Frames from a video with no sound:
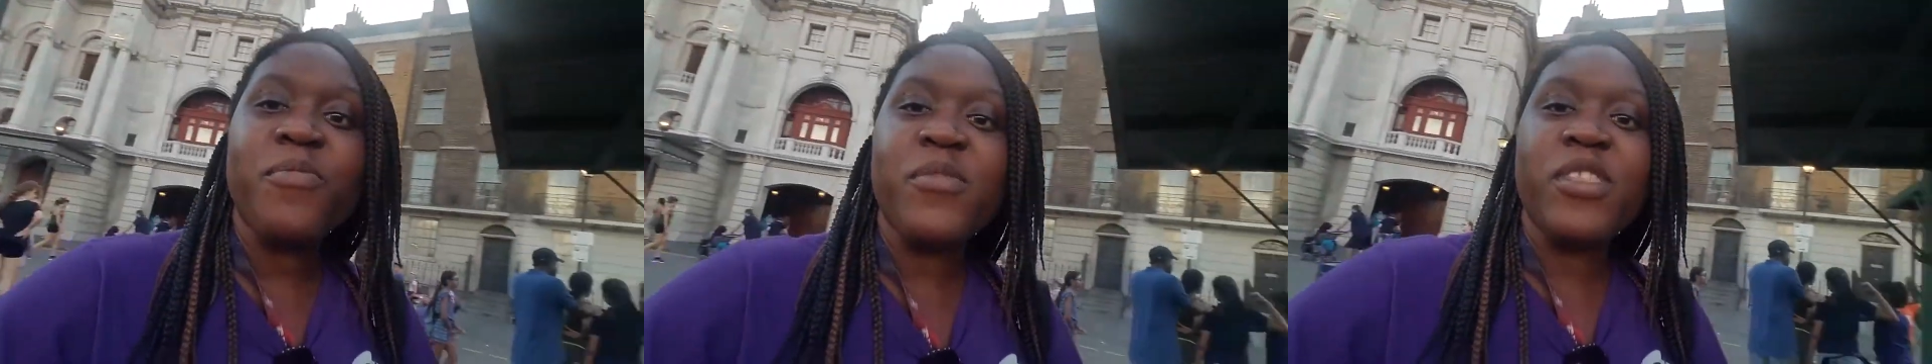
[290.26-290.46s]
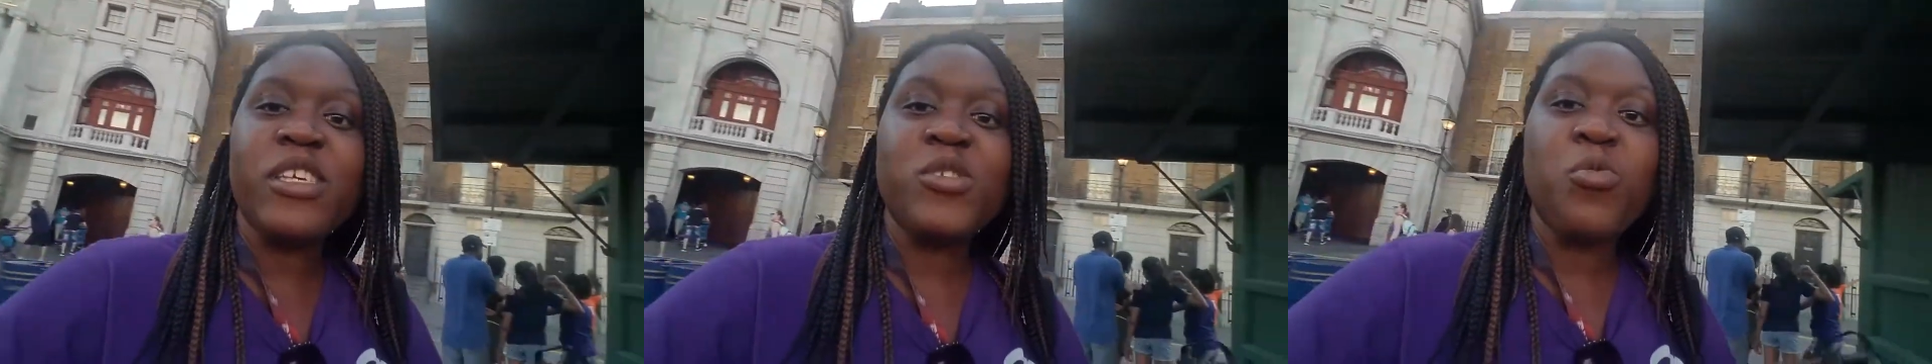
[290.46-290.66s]

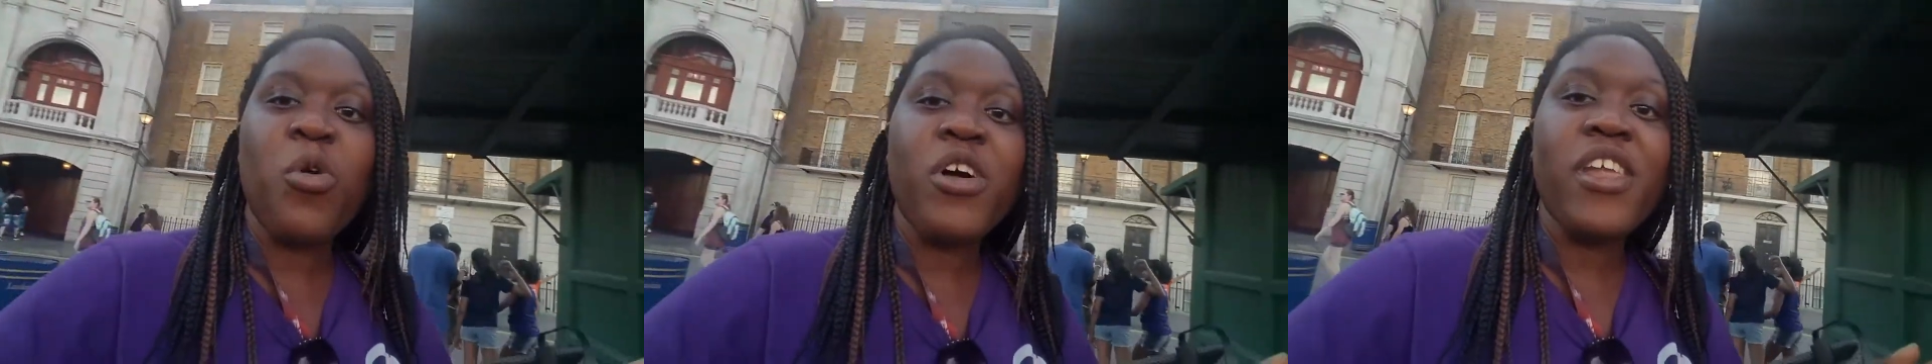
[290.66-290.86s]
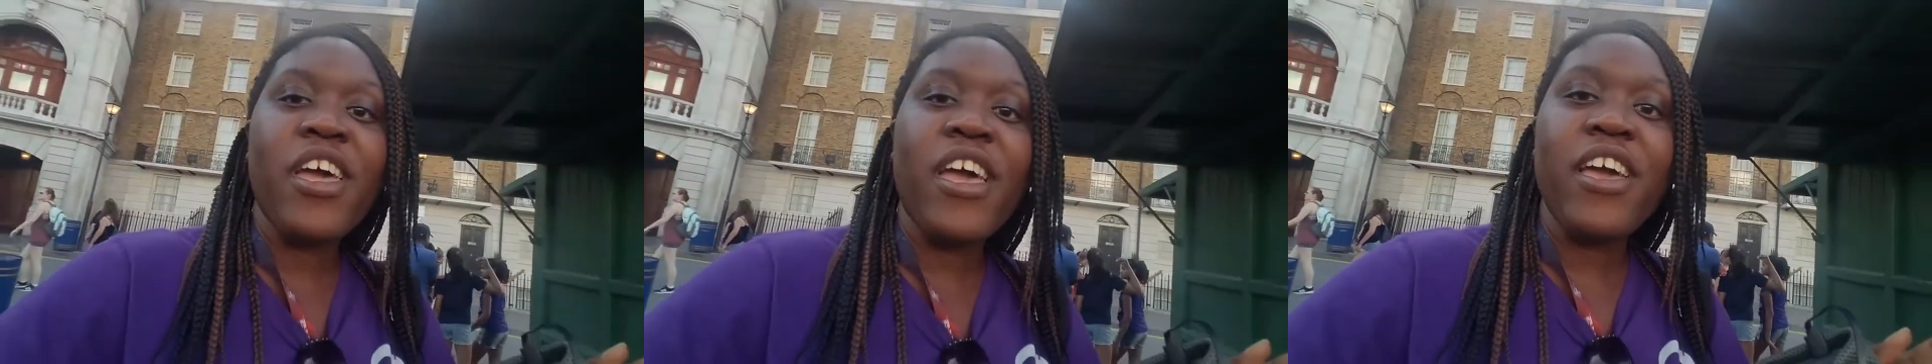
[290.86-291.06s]
this
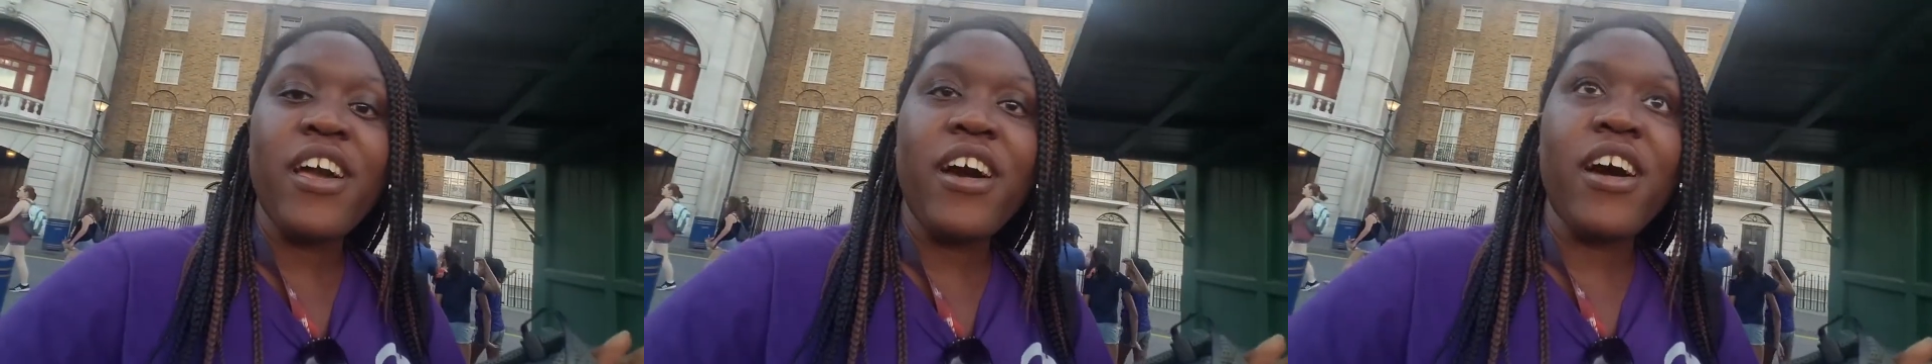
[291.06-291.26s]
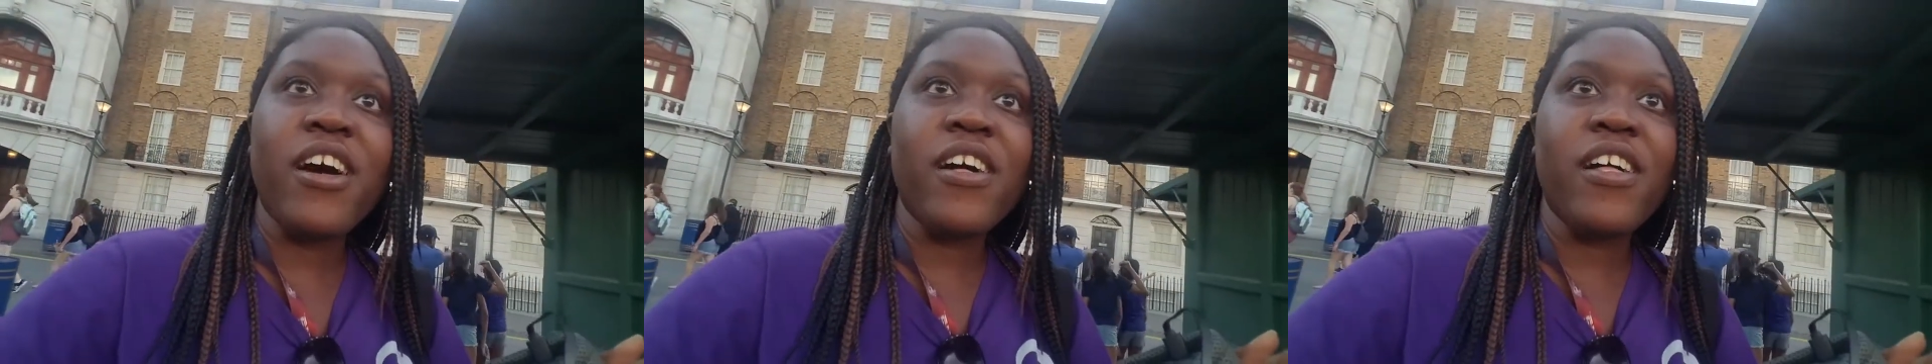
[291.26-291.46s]
one
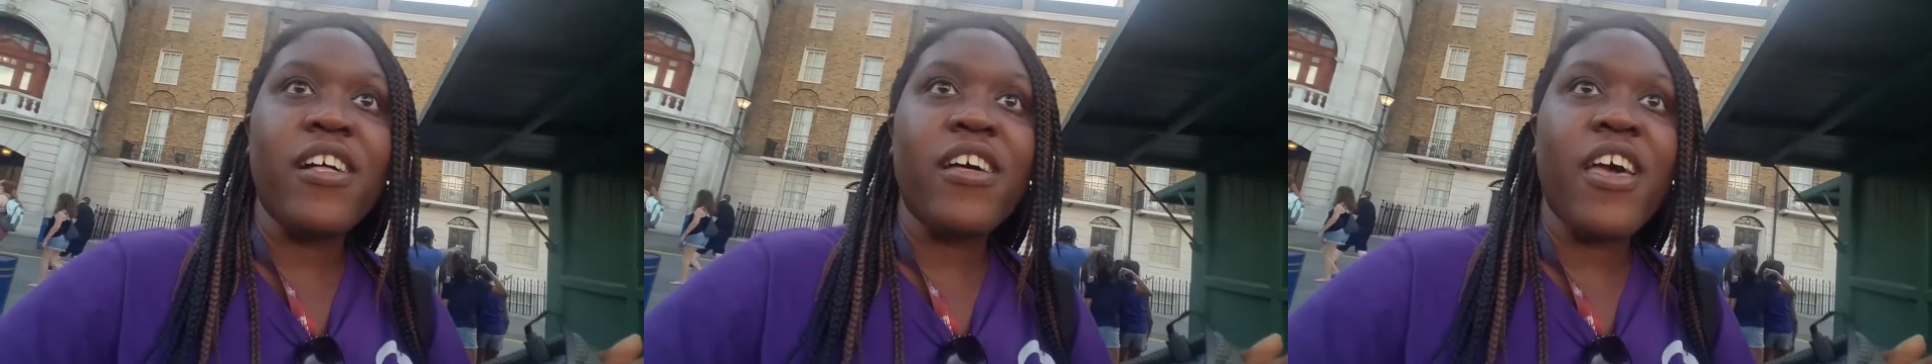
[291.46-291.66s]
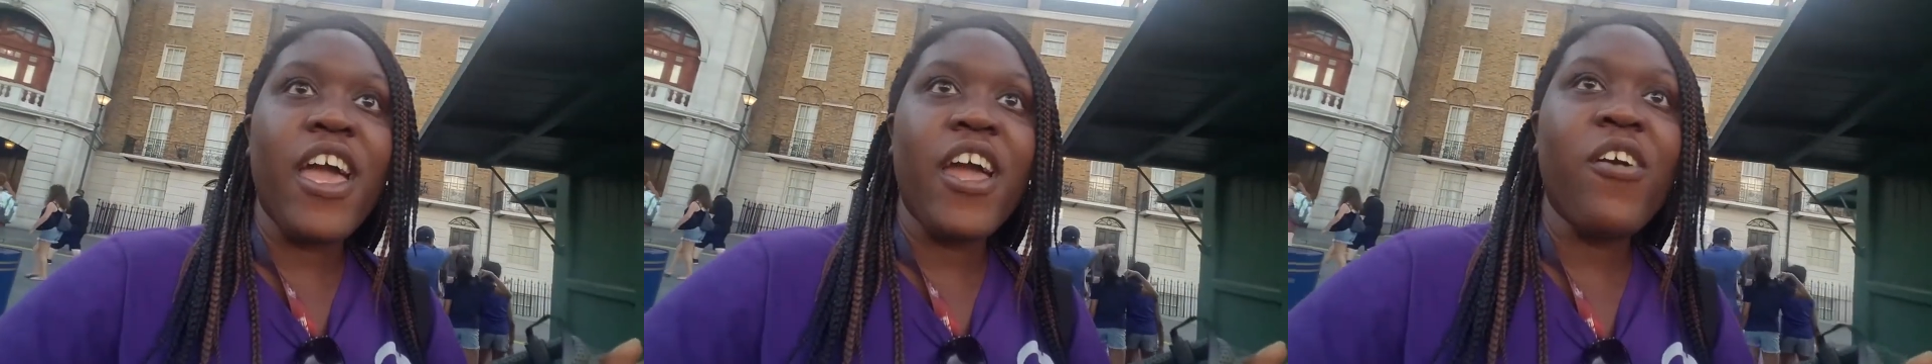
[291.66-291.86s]

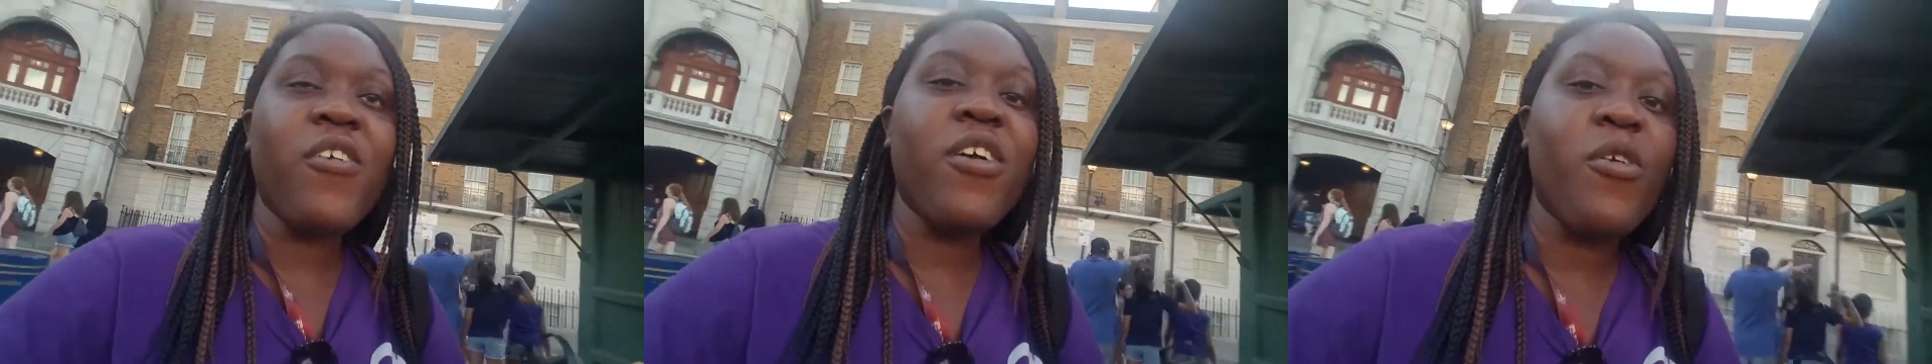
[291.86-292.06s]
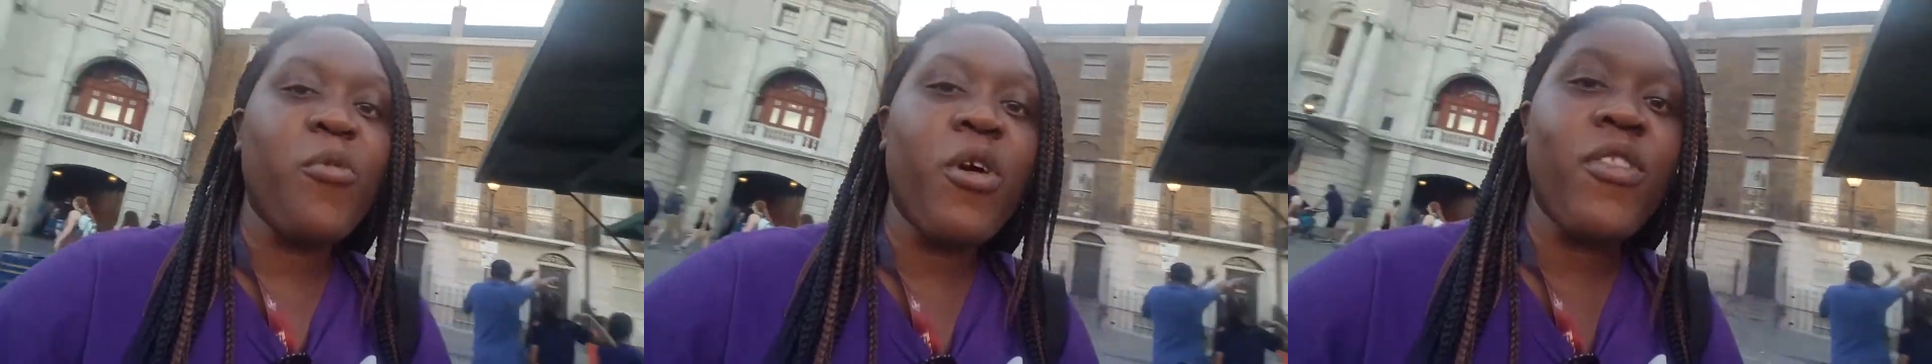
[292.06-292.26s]

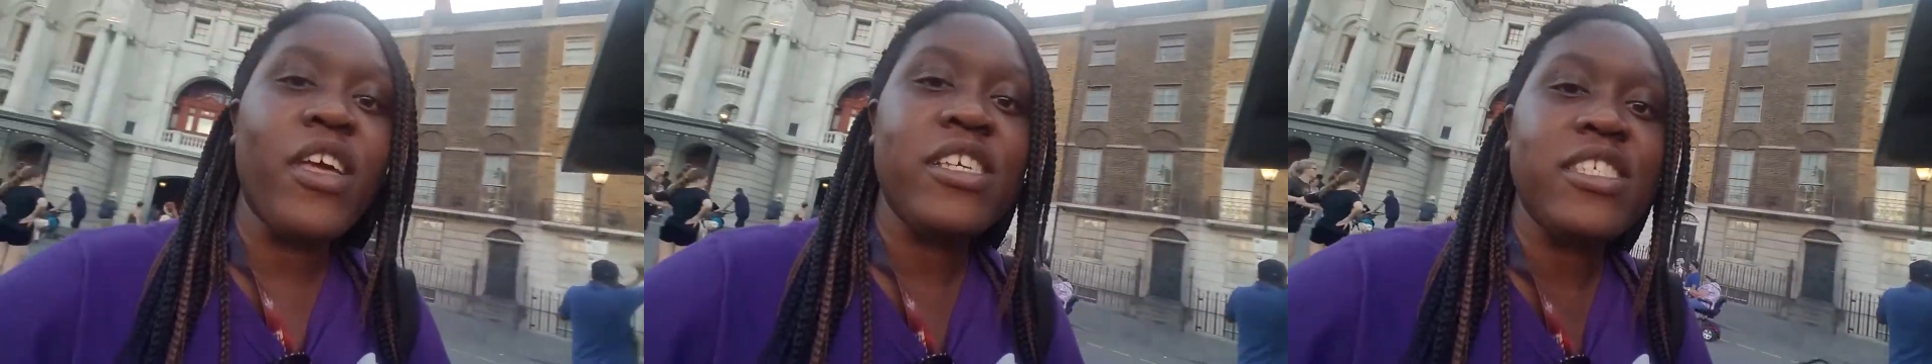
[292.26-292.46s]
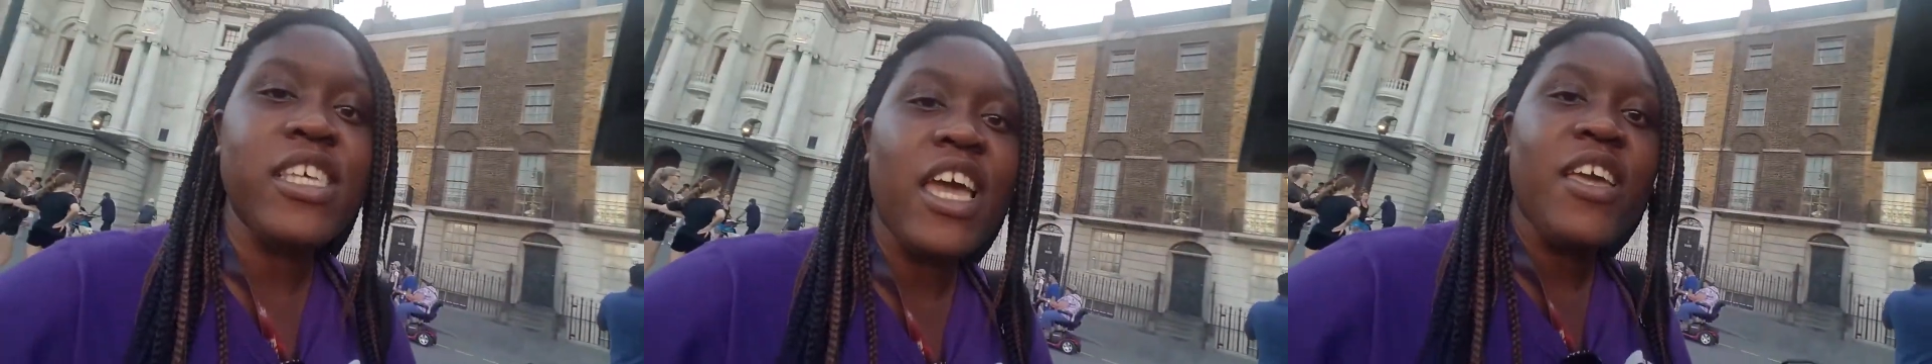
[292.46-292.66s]
area where they
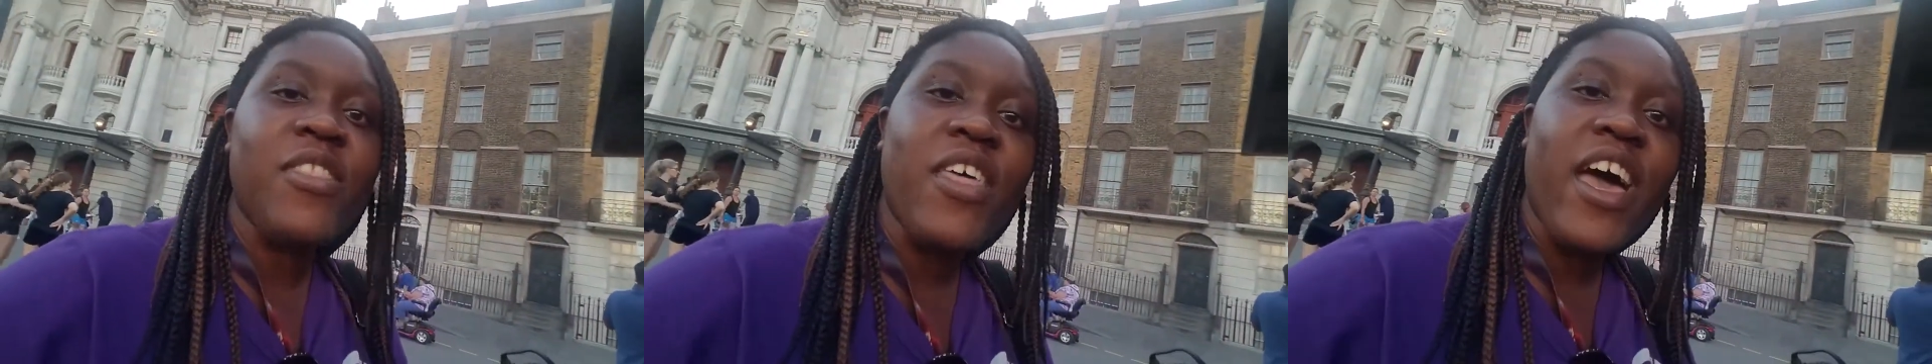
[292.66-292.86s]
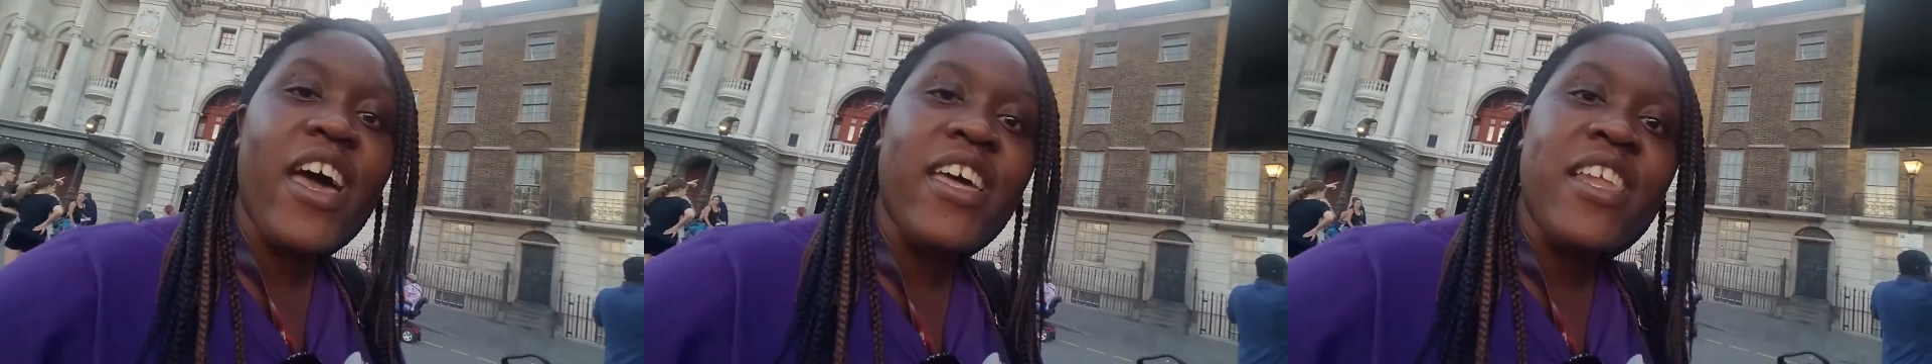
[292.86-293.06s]
say
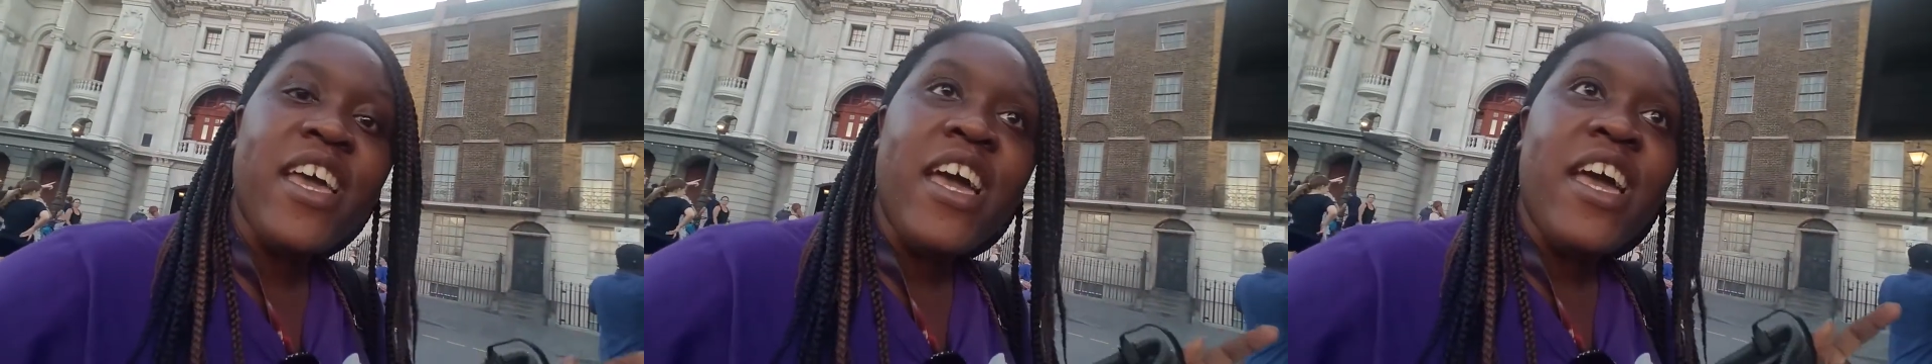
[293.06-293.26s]
that